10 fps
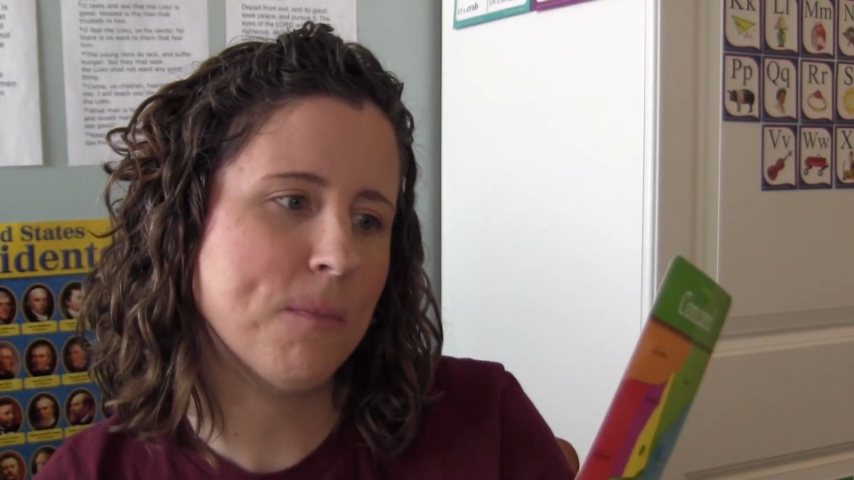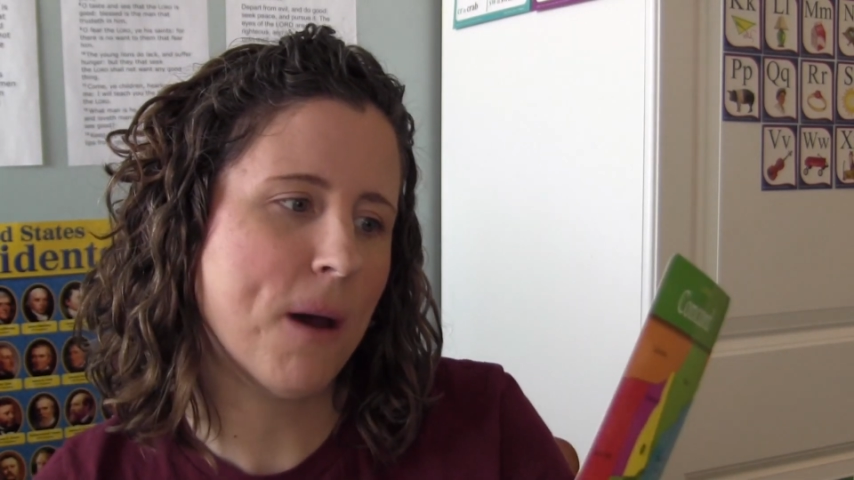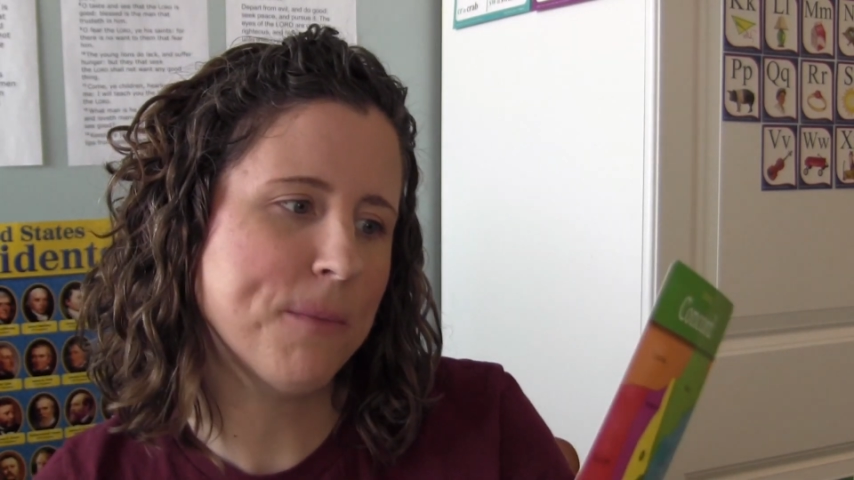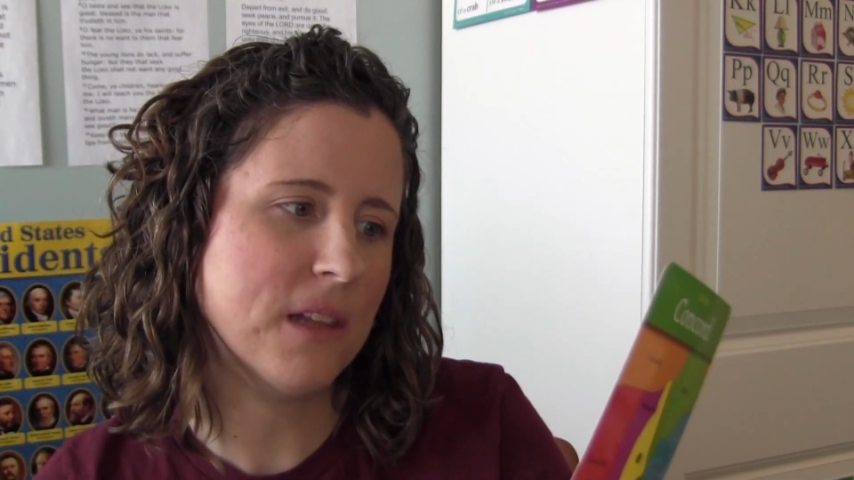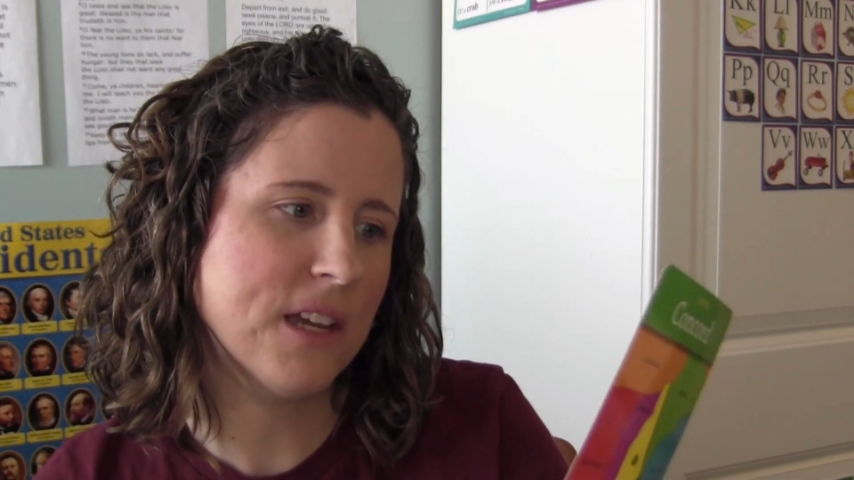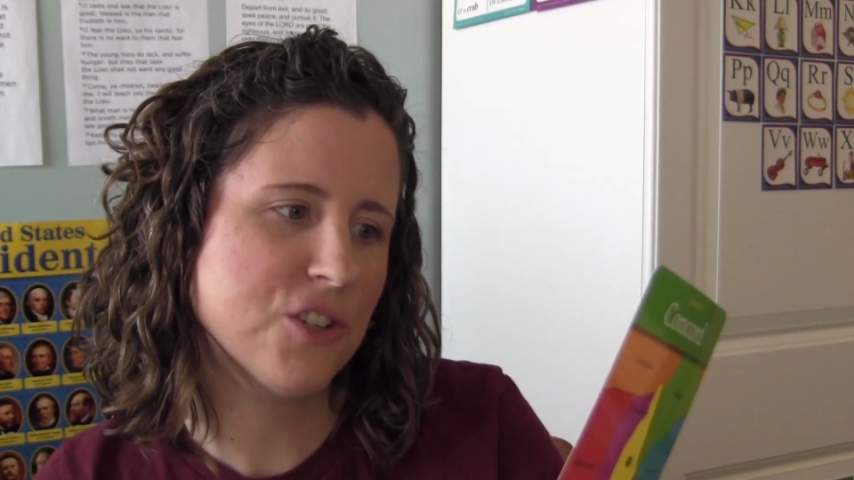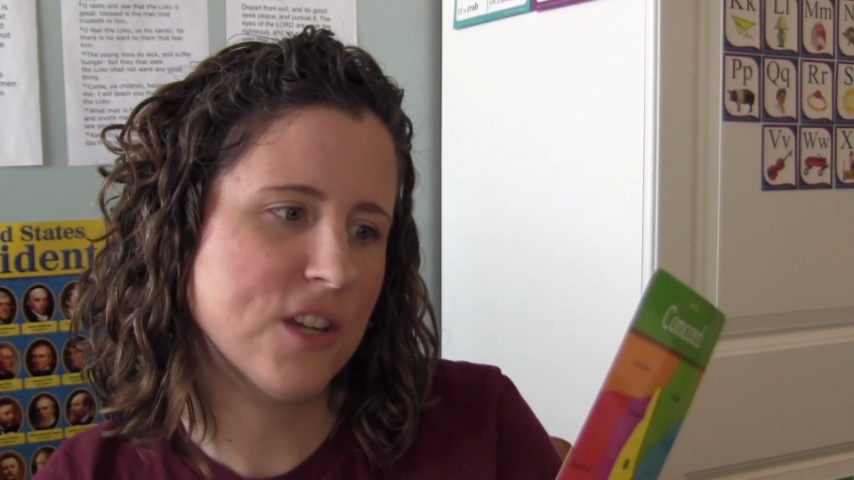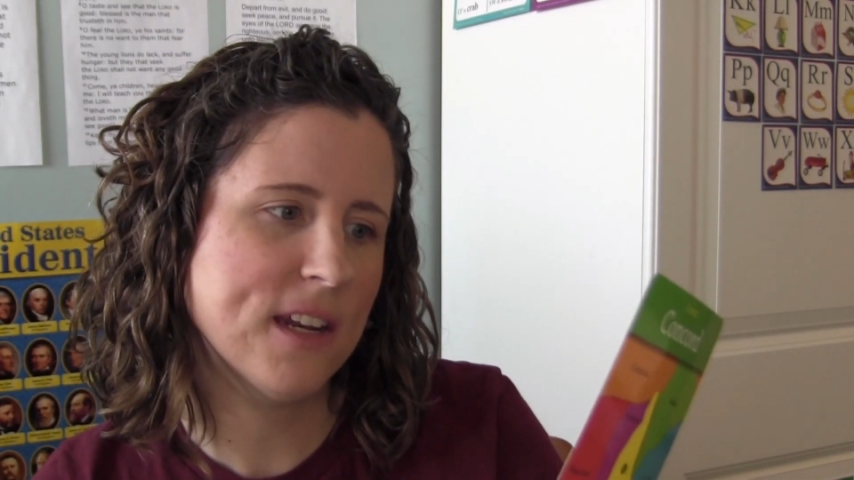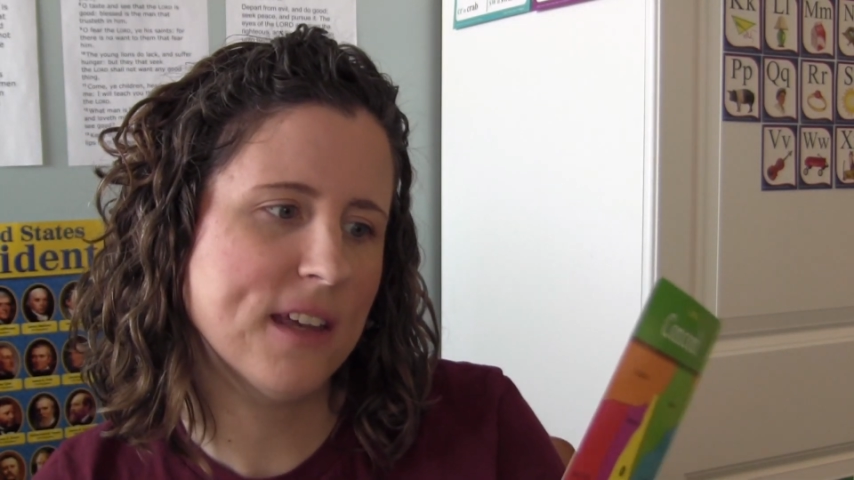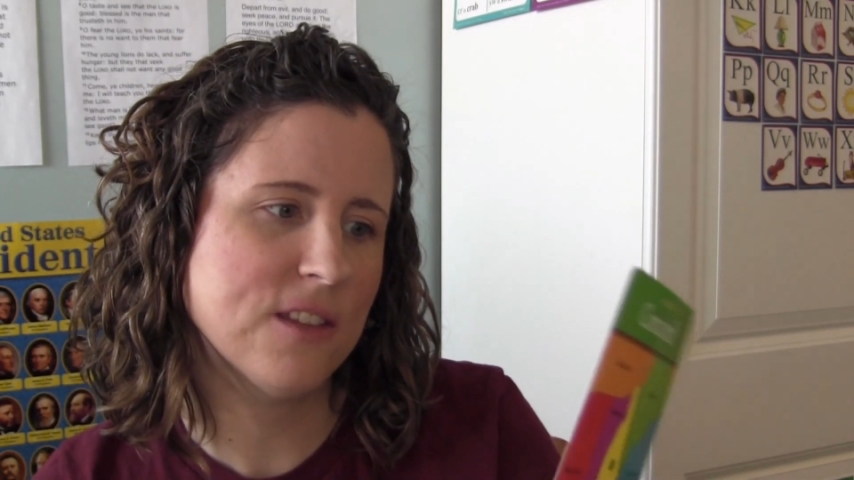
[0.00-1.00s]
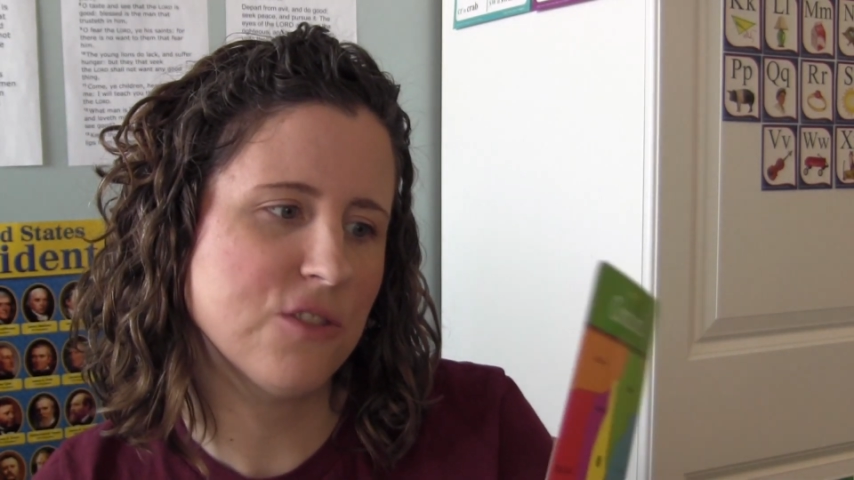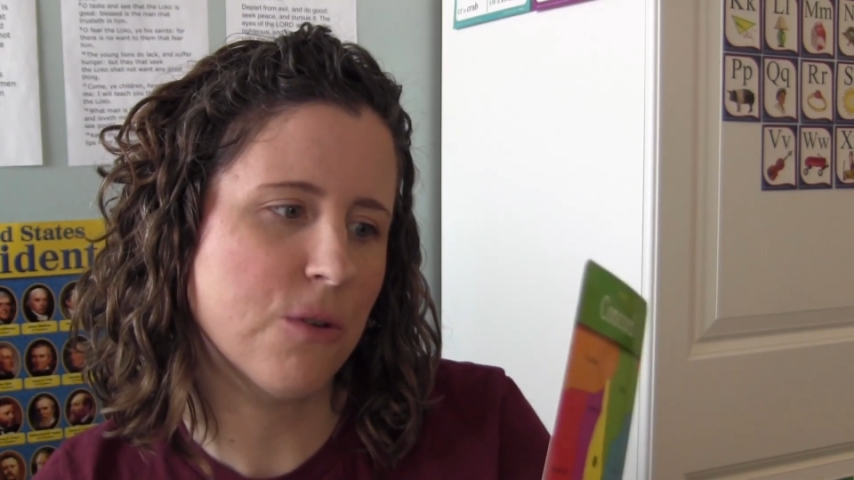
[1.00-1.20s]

the population, and the